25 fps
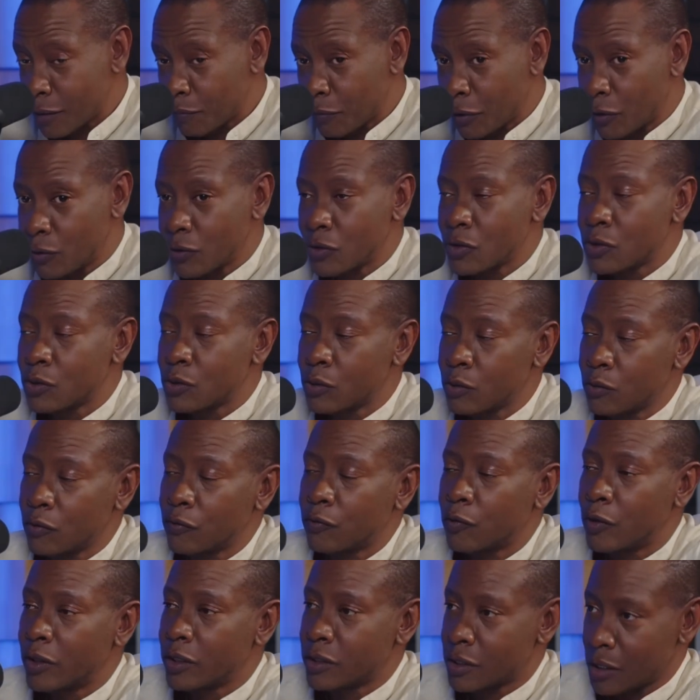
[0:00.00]
as opposed
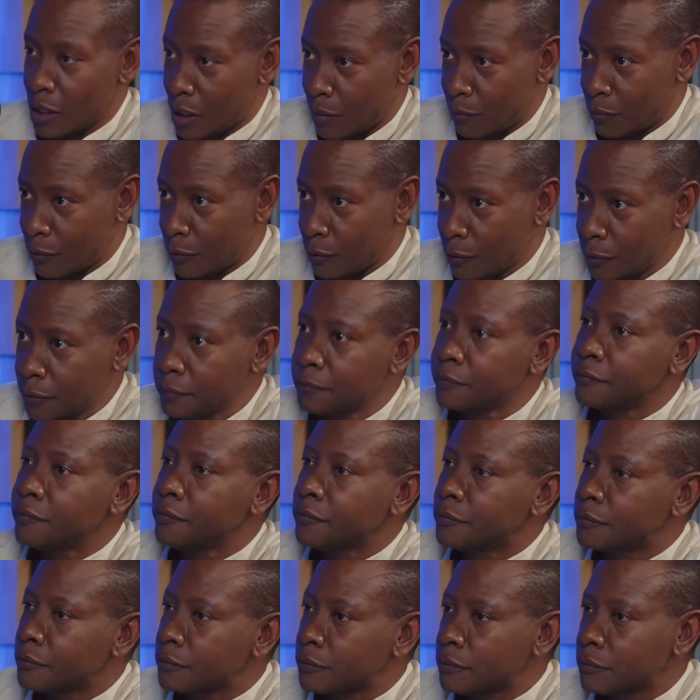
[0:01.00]
to, for
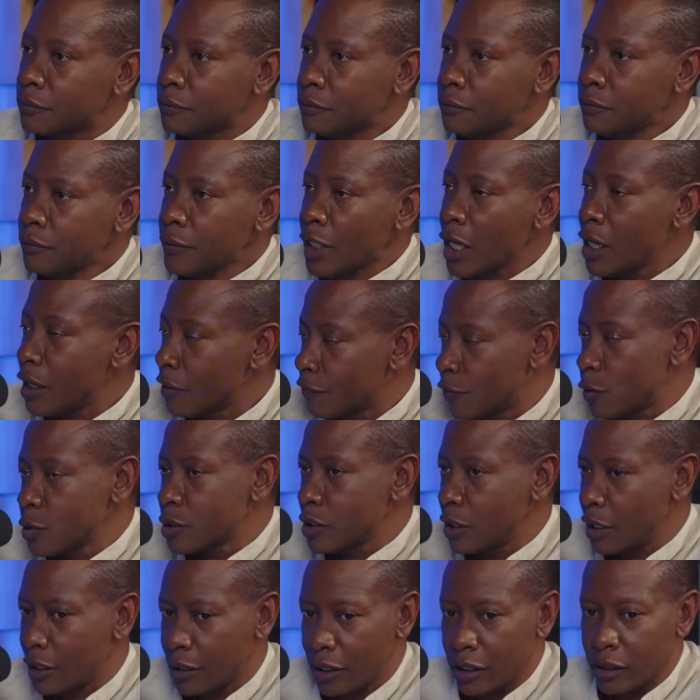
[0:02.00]
example, and
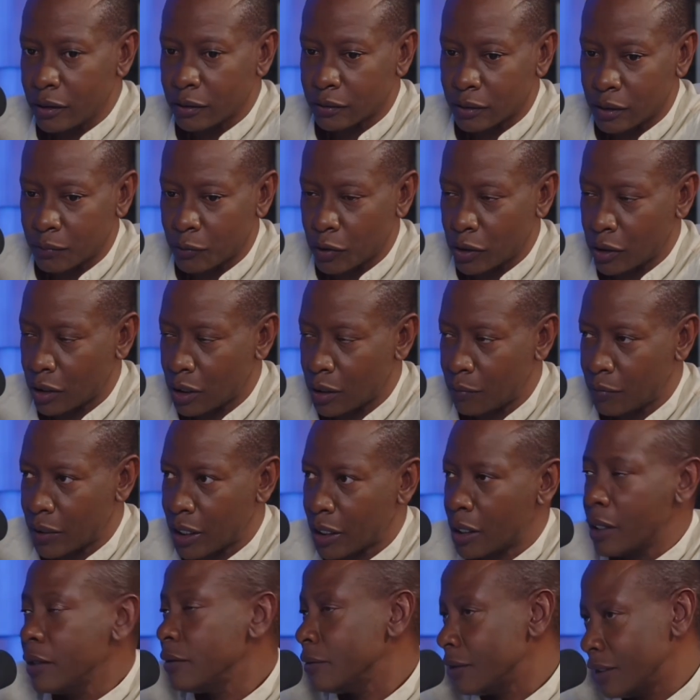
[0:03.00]
unfortunately, again, I'm going to
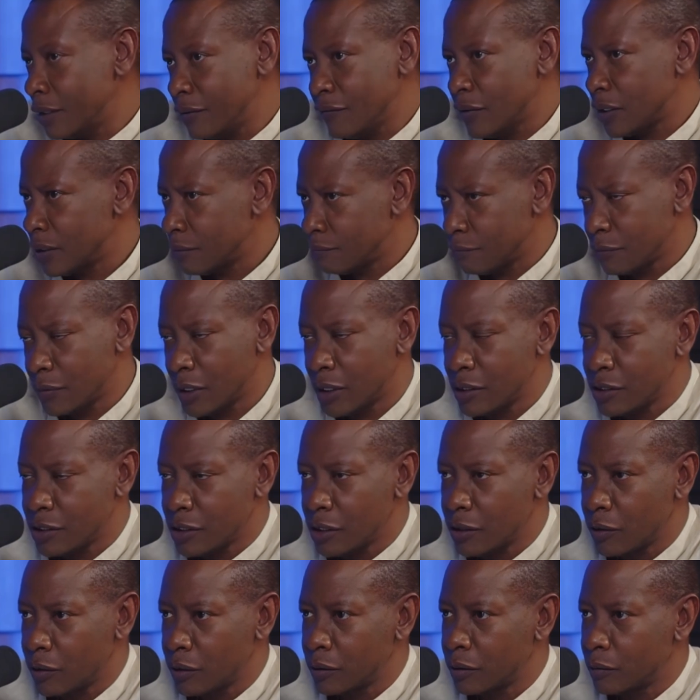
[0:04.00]
come back, and even in
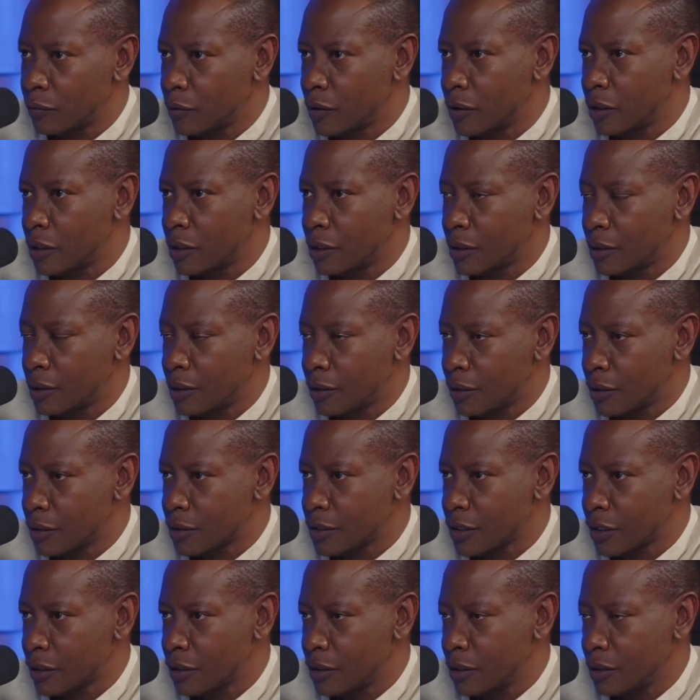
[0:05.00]
Nigeria and with
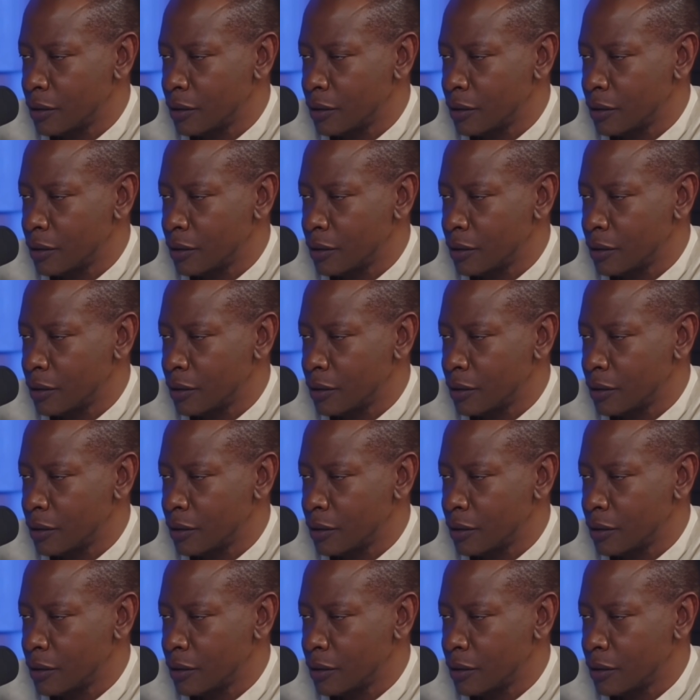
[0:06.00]
the